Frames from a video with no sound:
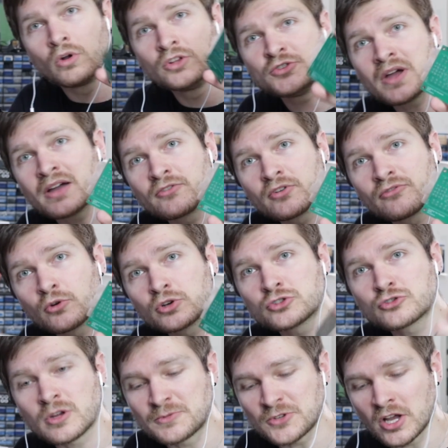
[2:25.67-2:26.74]
Once you have your 4
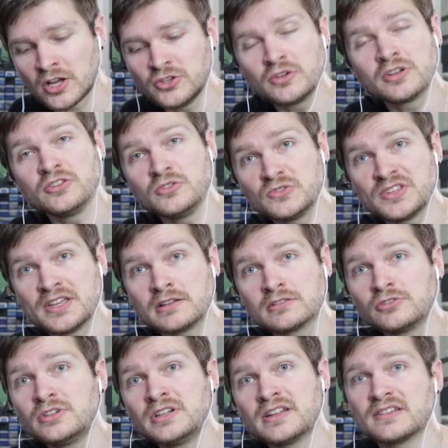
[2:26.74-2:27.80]
strips on, you can use the
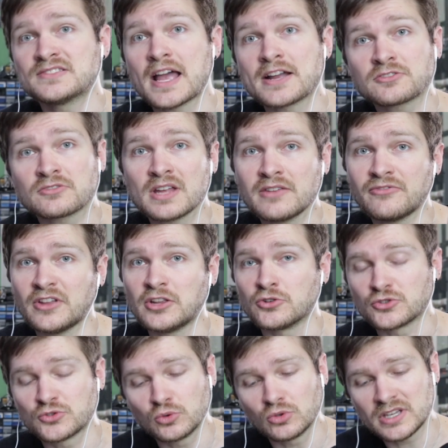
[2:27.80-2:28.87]
included X-Acto knife in
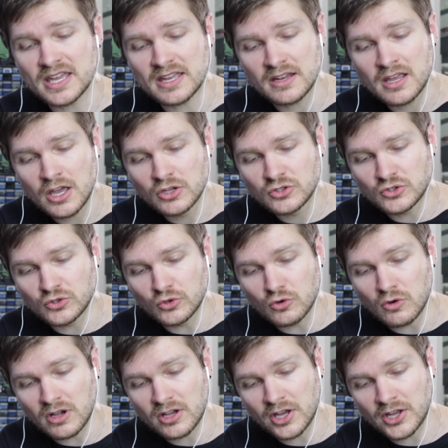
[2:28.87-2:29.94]
your toolkit
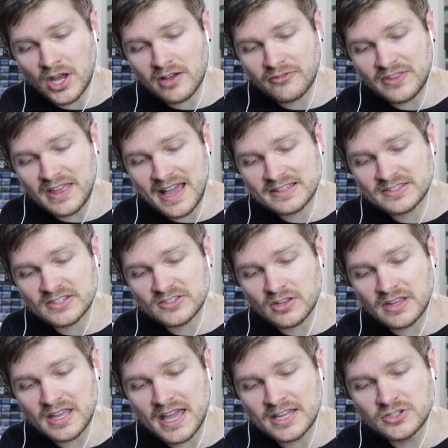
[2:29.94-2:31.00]
to cut off the excess
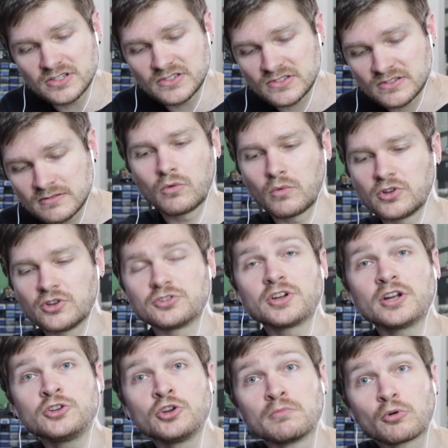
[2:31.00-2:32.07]
on the edges. When you're
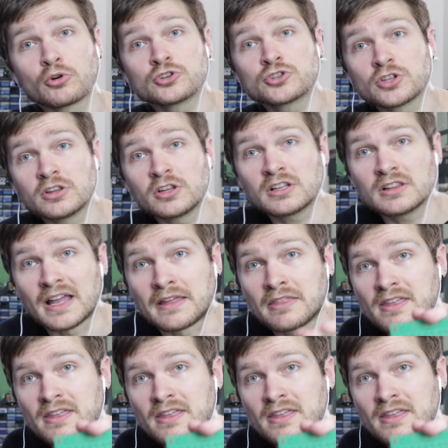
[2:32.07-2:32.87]
done, your board should look like